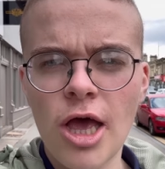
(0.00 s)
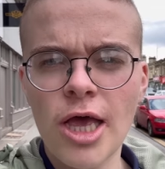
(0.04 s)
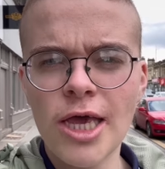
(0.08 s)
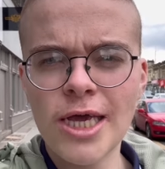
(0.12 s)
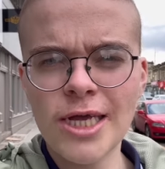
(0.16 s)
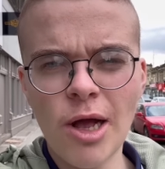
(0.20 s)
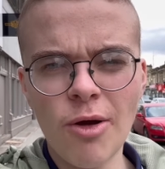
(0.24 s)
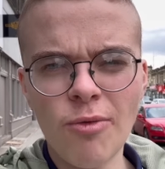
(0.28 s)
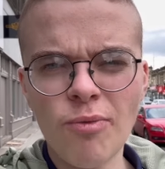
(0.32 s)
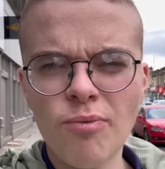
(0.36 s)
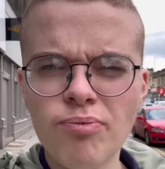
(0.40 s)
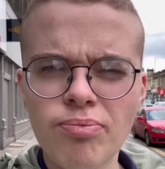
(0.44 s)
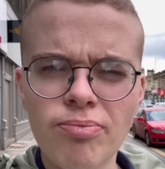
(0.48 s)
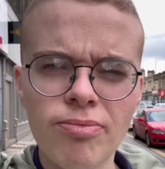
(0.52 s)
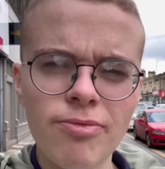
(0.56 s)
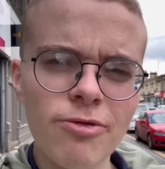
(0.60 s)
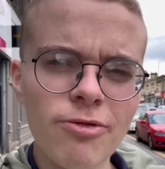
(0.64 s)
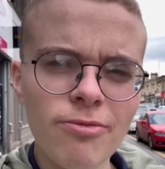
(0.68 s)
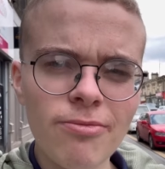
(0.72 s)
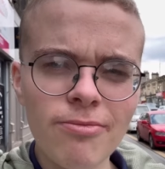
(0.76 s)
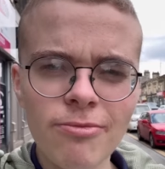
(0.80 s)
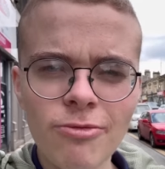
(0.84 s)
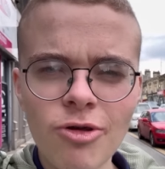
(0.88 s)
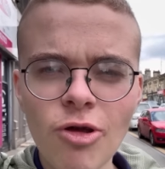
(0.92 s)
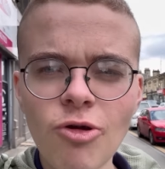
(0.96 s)
You know,
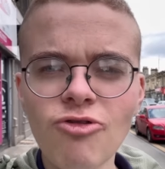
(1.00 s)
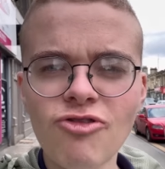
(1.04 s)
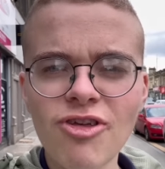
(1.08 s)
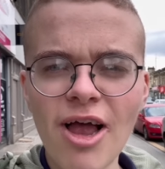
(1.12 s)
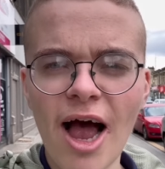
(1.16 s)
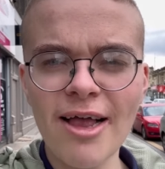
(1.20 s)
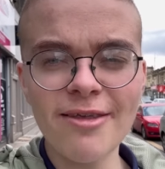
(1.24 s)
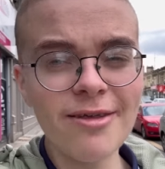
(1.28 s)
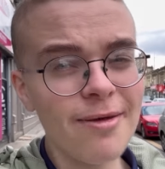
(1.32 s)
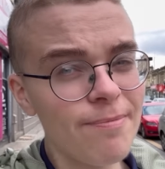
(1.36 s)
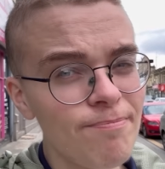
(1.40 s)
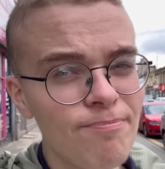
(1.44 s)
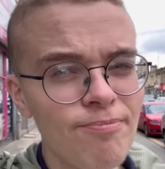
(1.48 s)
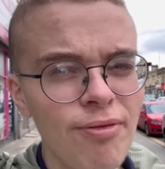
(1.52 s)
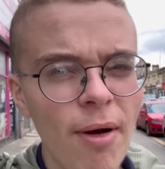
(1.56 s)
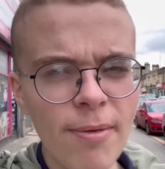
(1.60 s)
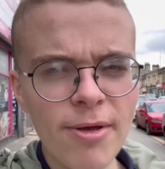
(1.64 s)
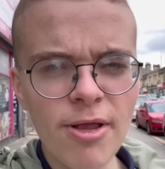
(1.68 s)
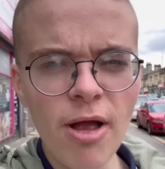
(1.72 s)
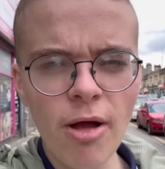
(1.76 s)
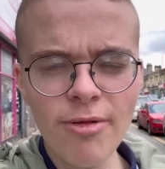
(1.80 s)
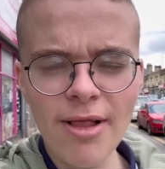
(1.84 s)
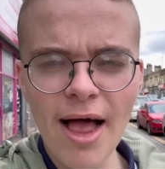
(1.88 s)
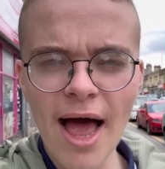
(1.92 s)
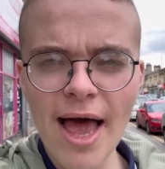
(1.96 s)
two sides probably
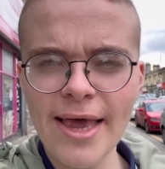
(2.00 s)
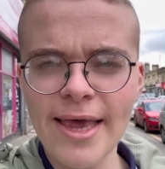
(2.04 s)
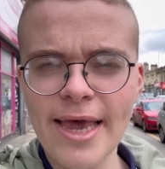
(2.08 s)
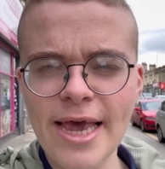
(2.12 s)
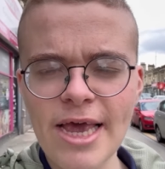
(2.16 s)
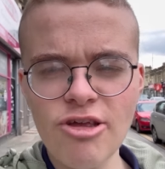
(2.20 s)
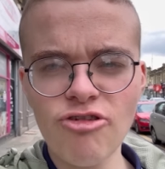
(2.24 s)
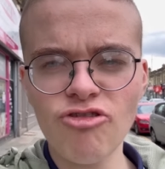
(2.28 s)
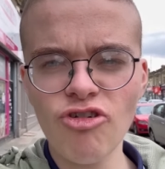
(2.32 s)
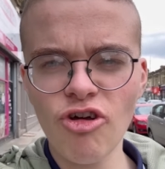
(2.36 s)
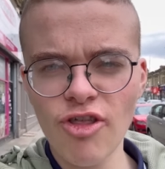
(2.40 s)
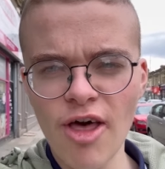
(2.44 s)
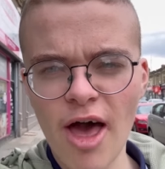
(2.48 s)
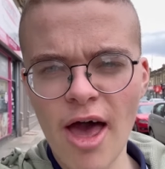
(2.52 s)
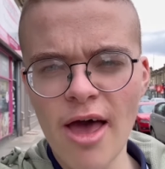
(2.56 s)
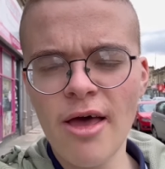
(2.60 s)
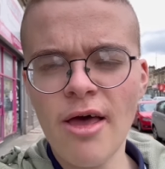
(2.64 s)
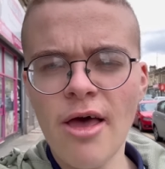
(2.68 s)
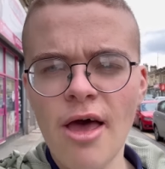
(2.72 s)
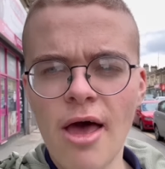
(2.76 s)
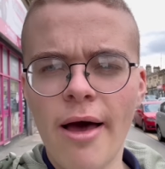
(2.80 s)
don't like each other.